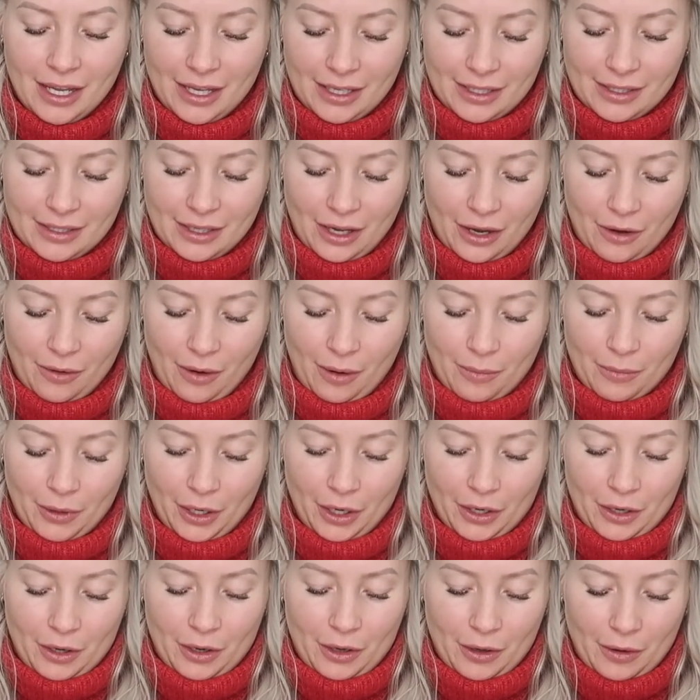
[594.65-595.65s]
So I'm
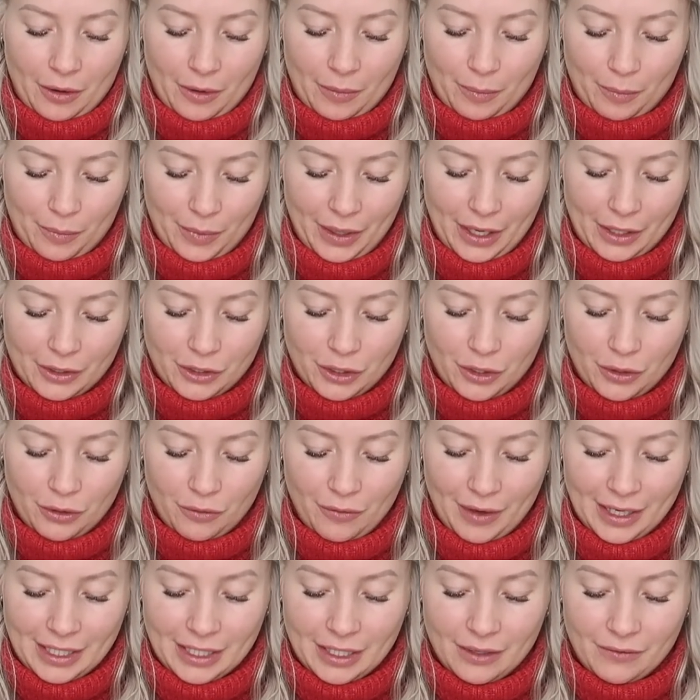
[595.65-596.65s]
gonna do
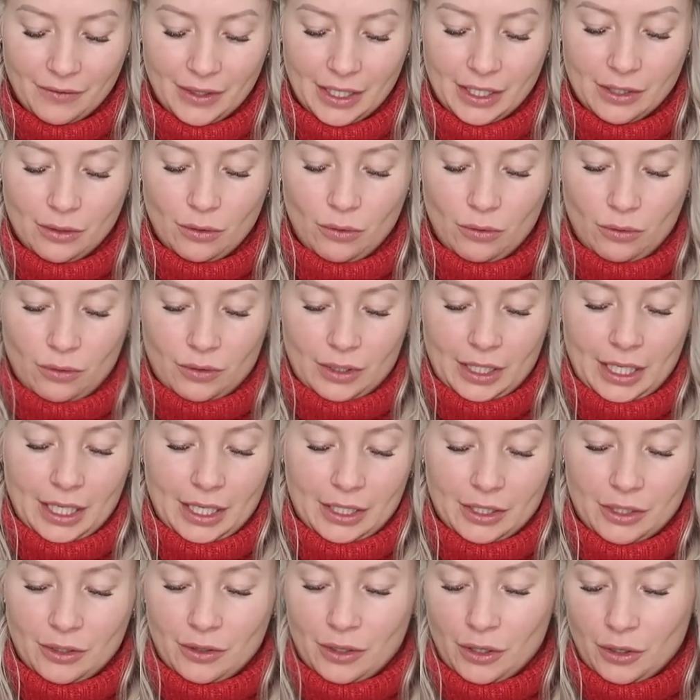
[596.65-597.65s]
the rest of this
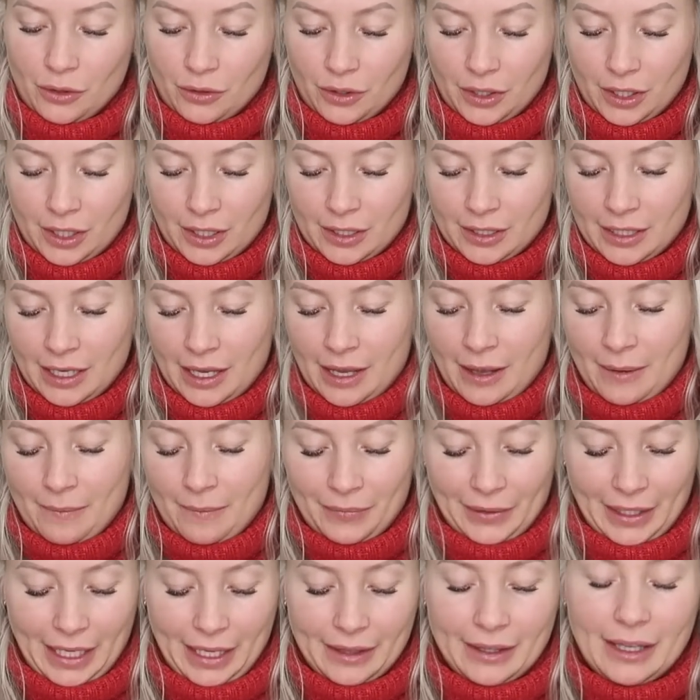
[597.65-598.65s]
order, do the others,
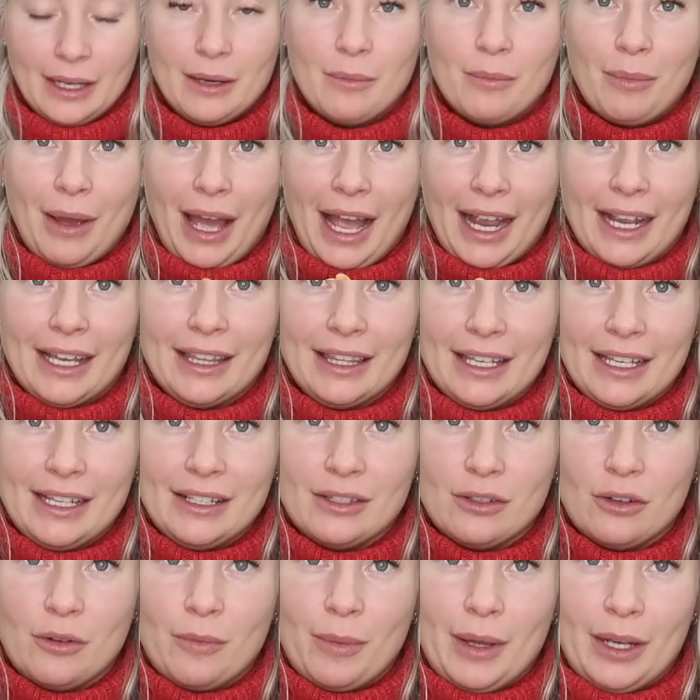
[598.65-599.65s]
and then pack
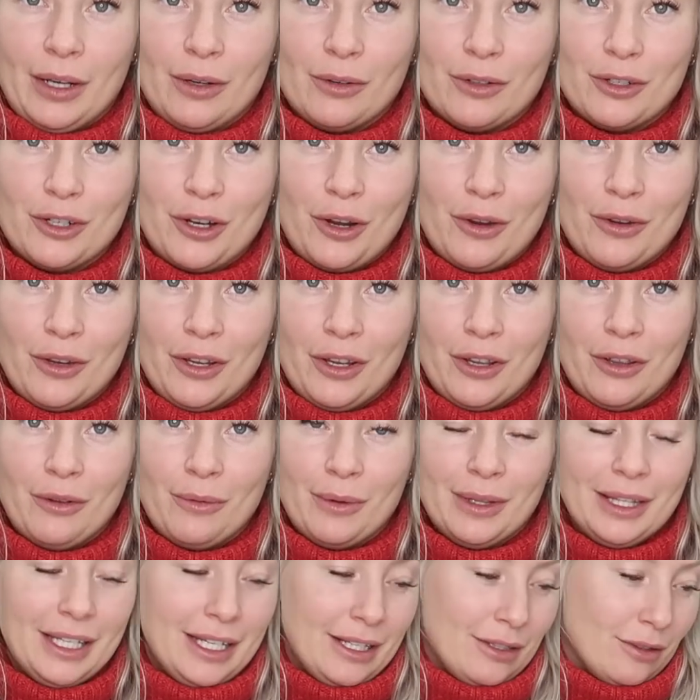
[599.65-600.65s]
these up, and I'll show you
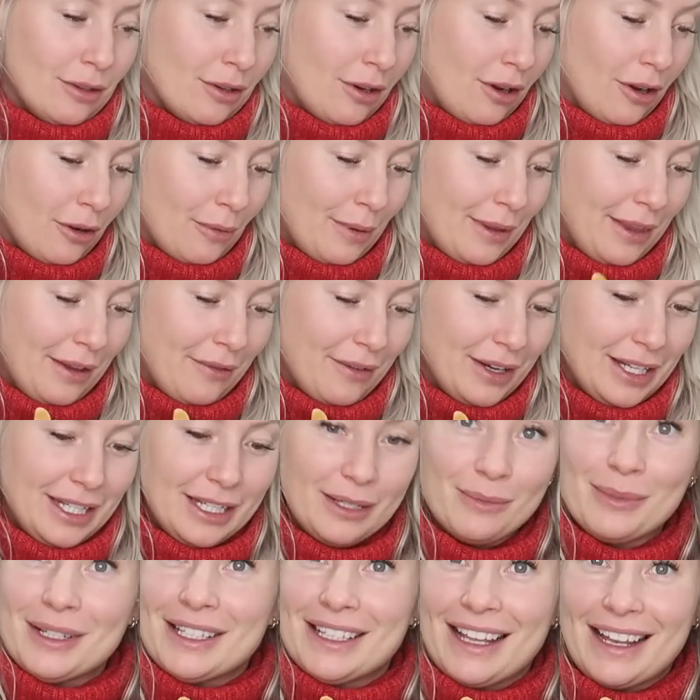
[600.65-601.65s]
what these look like when they're ready
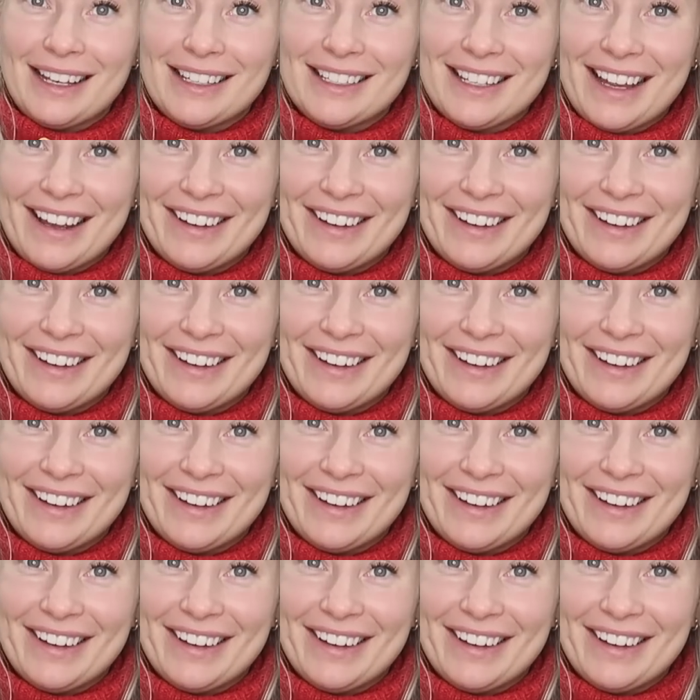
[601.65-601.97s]
to be sent